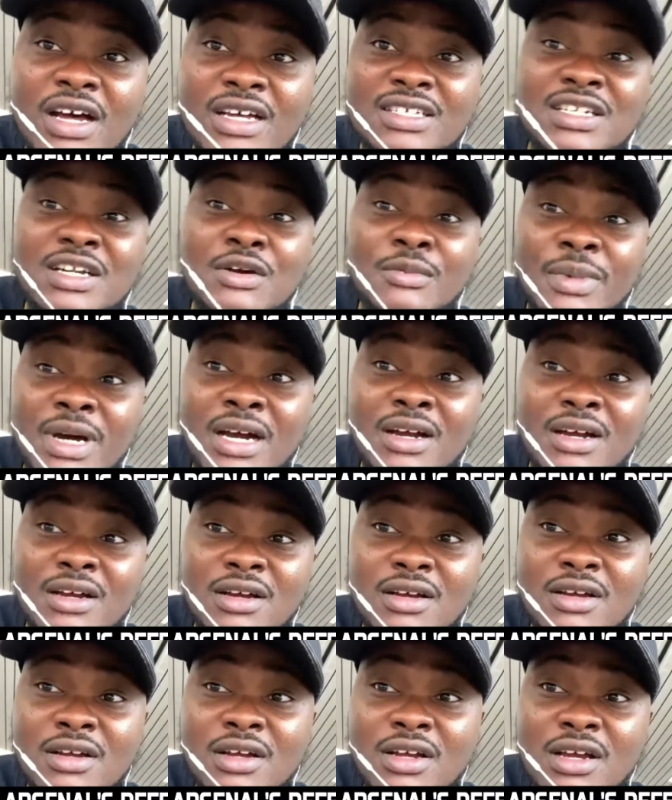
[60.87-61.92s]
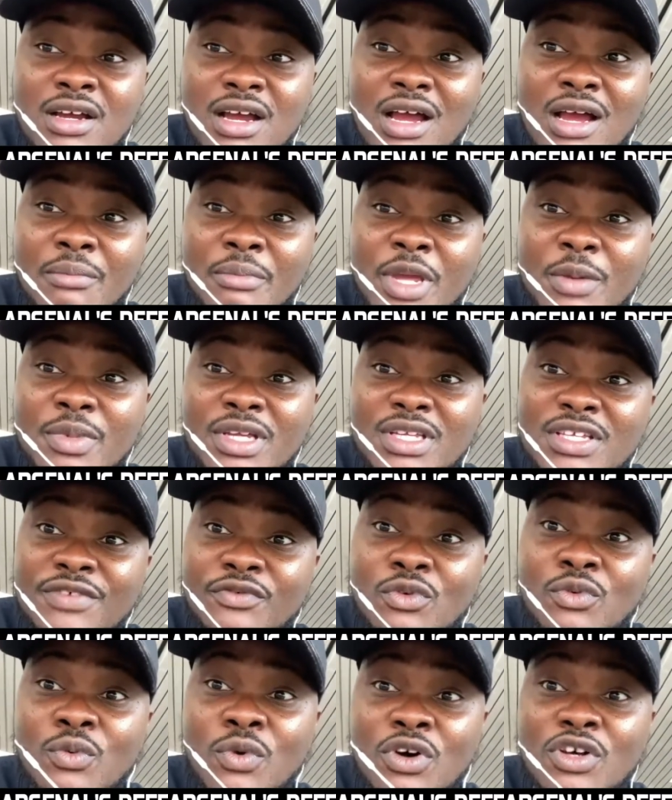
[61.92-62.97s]
Arsenal back. And maybe it's
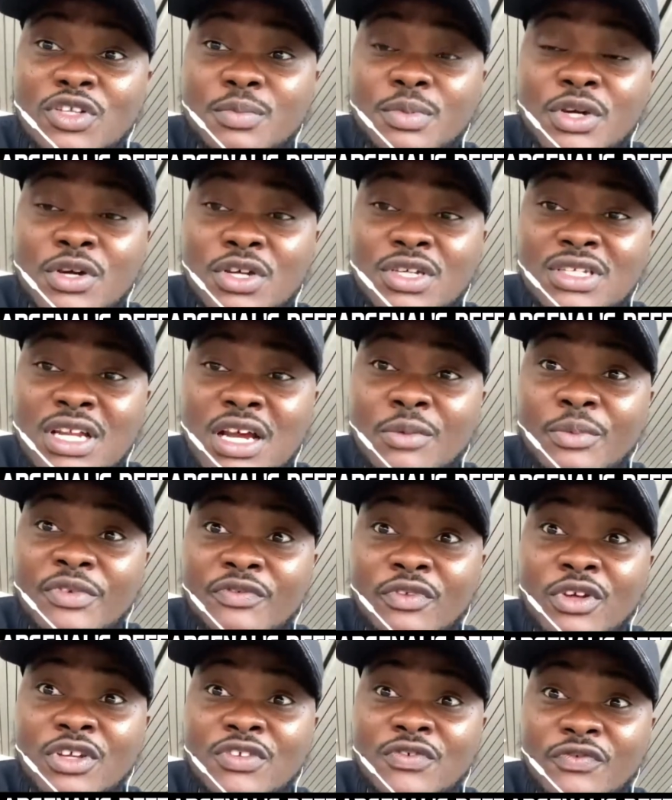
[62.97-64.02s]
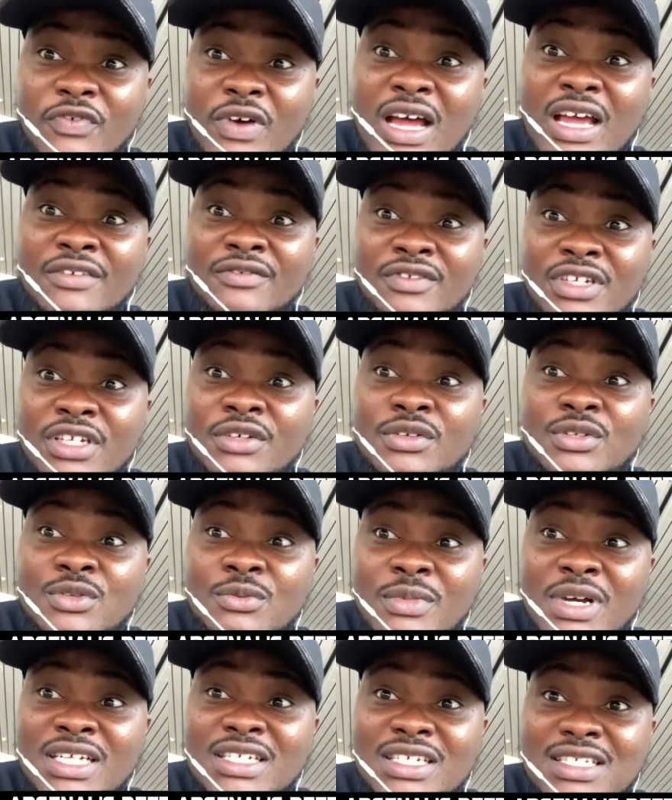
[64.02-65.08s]
even worse because now we've lost 5-0 to
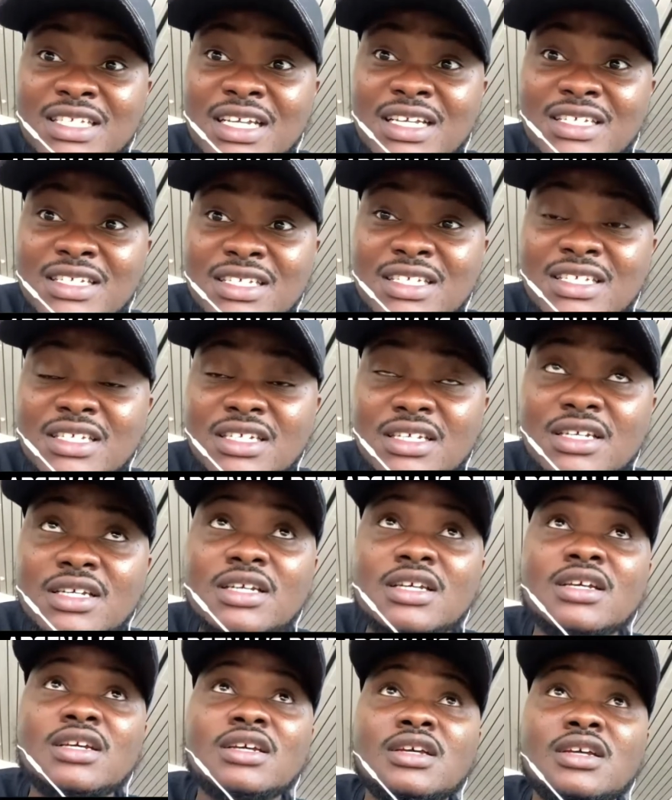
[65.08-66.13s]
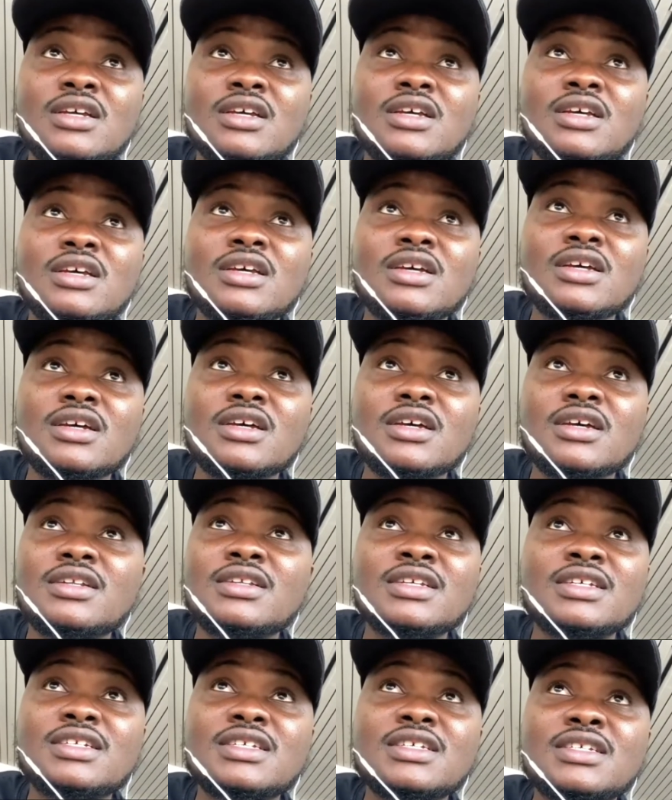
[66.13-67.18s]
Manchester City.
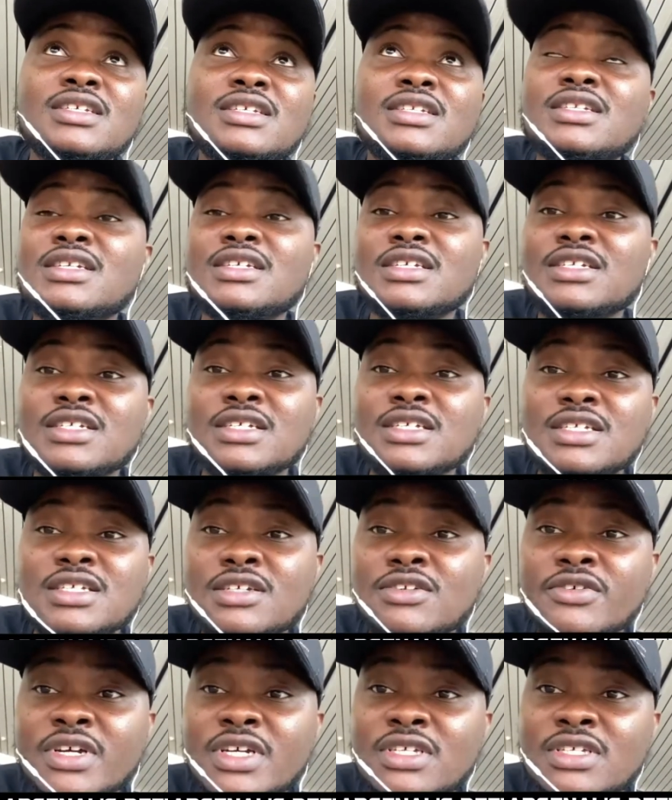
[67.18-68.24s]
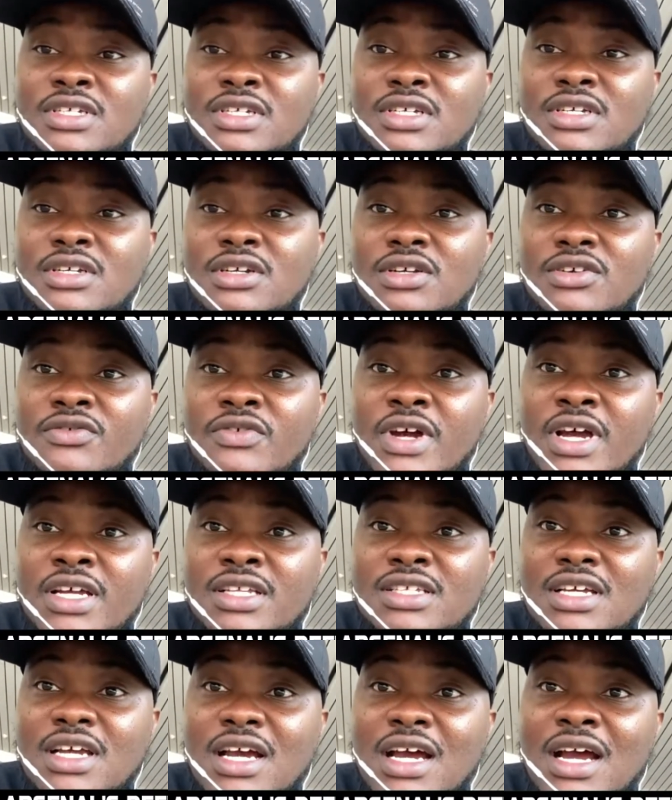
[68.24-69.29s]
This is crazy,
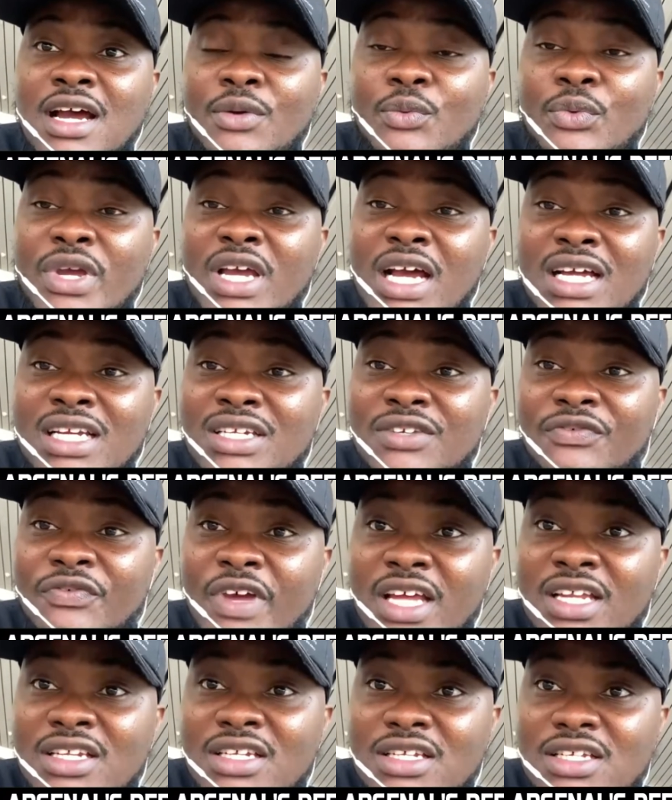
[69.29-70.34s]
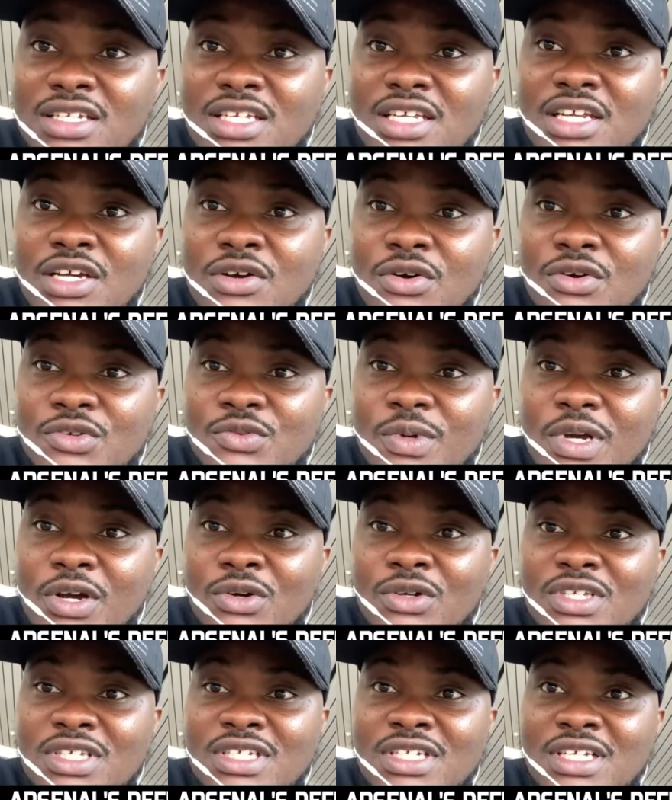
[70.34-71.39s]
right? We can't defend. See, the goals we're
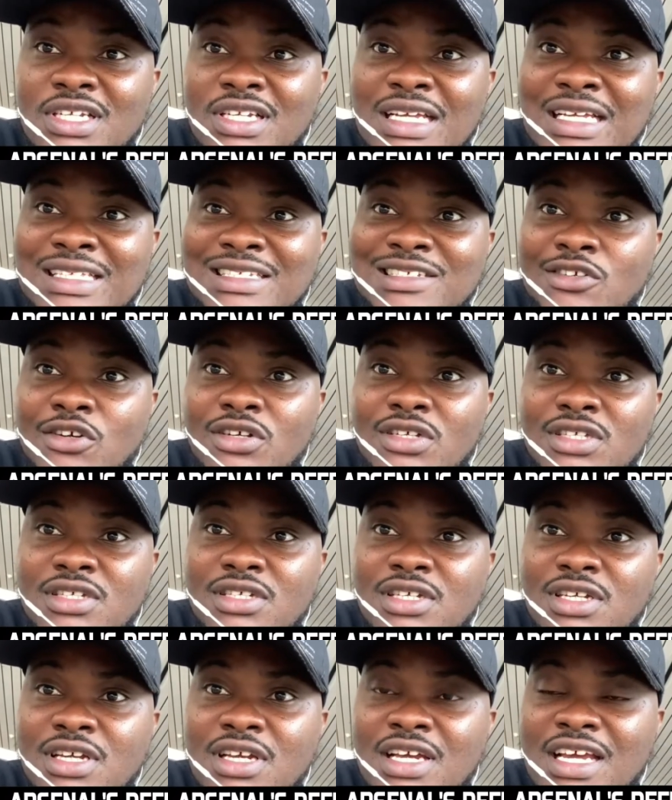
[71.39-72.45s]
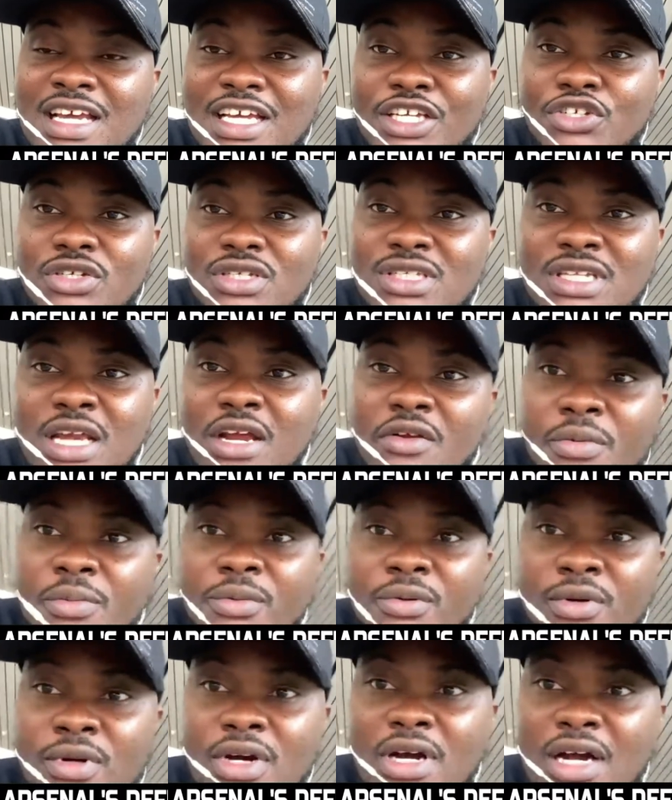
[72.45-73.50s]
conceding, it's just
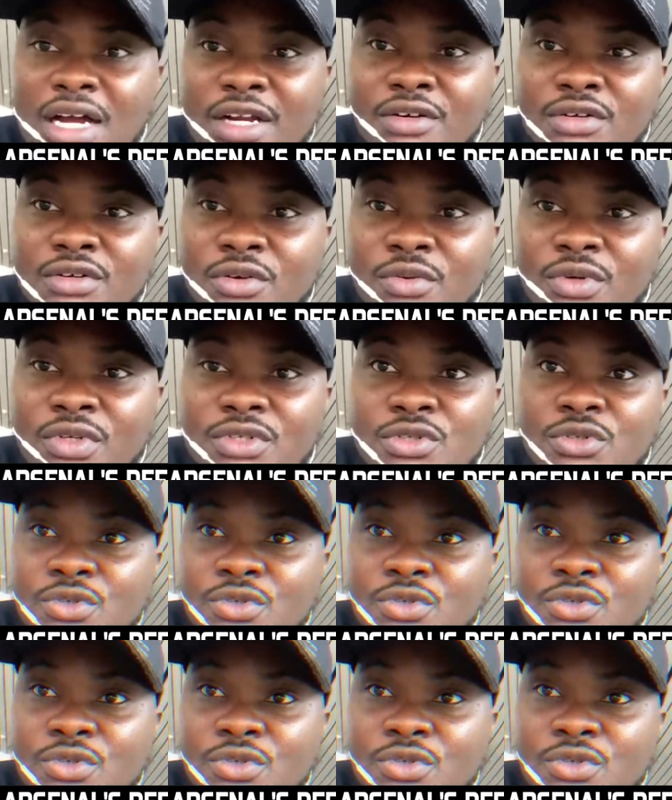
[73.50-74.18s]
terrible. I don't know what to